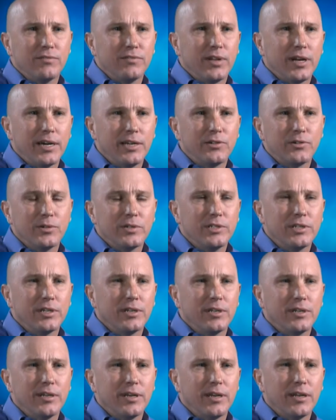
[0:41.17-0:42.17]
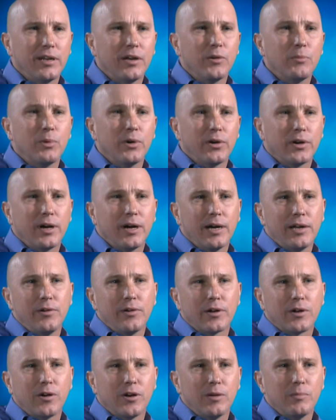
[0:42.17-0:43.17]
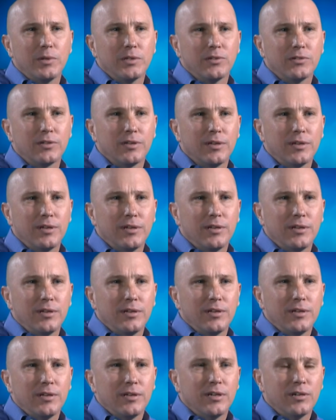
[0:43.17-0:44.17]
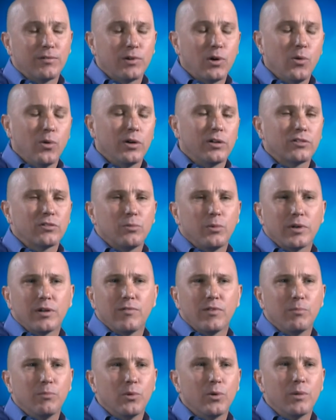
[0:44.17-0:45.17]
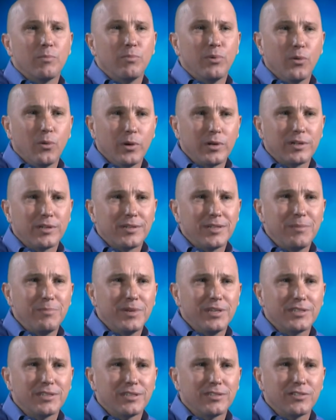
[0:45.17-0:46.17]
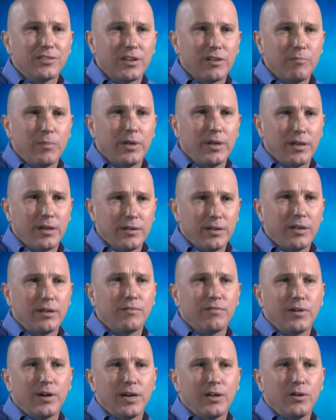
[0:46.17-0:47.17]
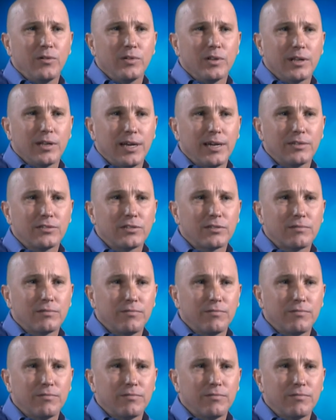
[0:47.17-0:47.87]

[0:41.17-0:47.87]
of nitrogen, and unburned hydrocarbons. Of course, one of the more important emissions that have been identified over the last